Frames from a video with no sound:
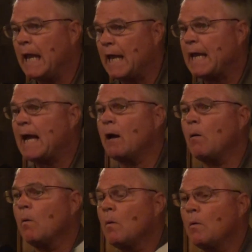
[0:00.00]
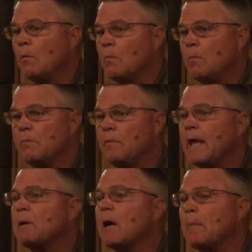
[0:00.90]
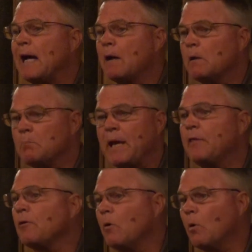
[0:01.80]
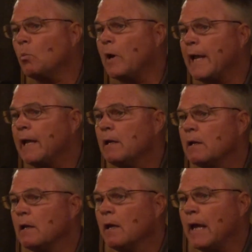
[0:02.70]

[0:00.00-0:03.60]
and now they come out and pay their own way,